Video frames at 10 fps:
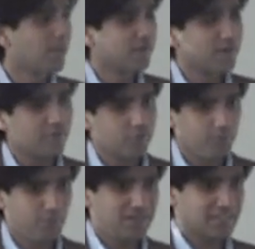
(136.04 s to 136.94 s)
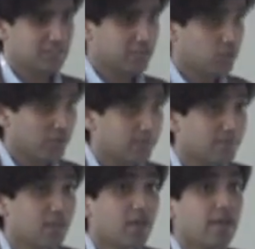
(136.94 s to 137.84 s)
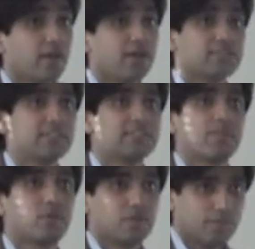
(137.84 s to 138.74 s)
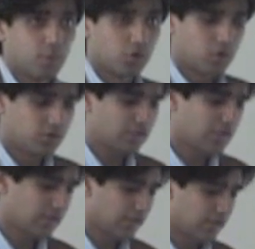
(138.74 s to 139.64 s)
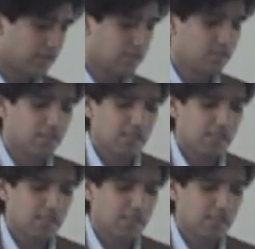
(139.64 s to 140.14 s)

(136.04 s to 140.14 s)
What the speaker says: But very few people actually do it. Here's an example of Pogo.